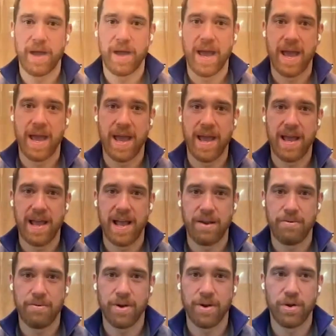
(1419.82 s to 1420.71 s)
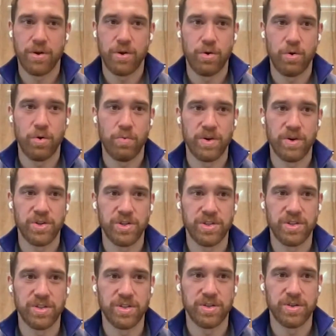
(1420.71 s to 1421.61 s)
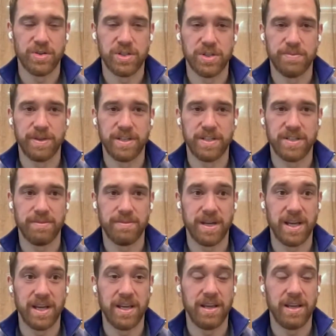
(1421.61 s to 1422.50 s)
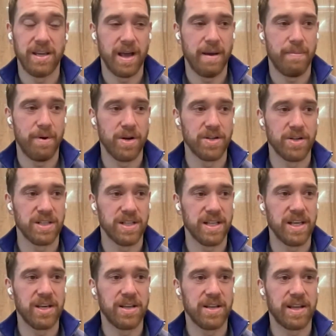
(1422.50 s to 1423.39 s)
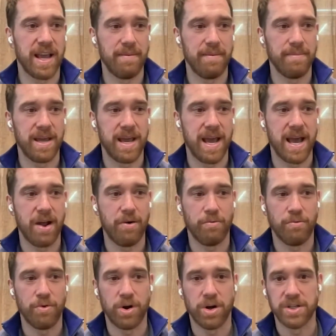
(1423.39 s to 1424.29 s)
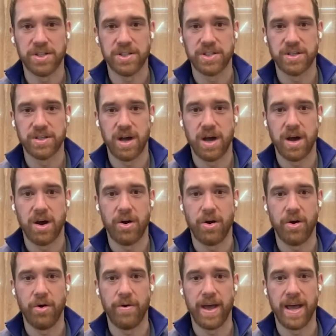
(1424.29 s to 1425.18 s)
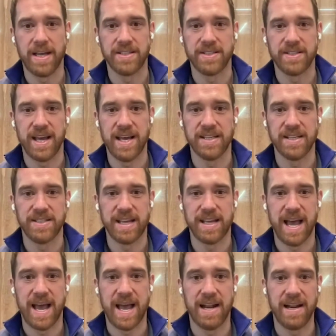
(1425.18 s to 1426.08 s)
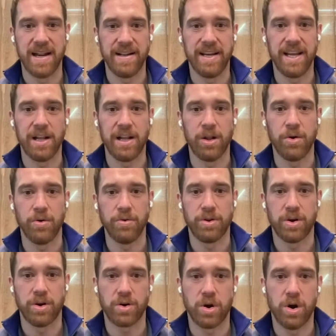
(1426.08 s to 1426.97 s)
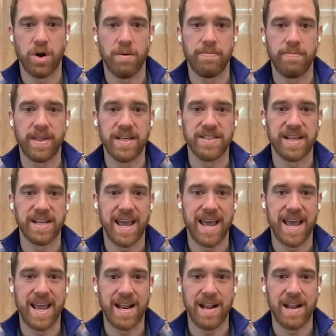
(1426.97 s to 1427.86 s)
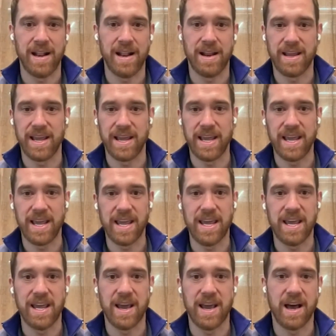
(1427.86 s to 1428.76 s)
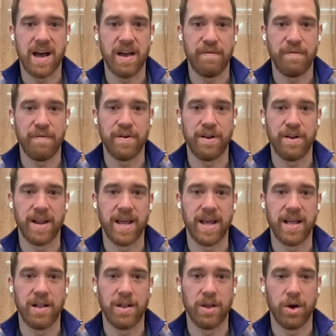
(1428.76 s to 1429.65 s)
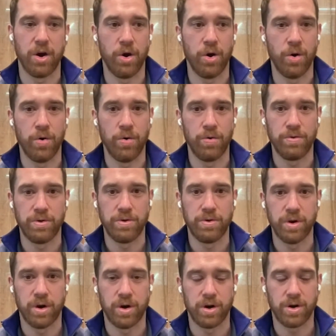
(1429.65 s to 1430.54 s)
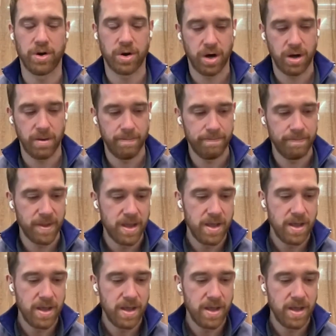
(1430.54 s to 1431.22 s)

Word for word: uh, anyone who wishes to speak to me uh, personally can get me at ross, R-O-S-S, at ne-lo.com. That's N-E hyphen L-O dot com.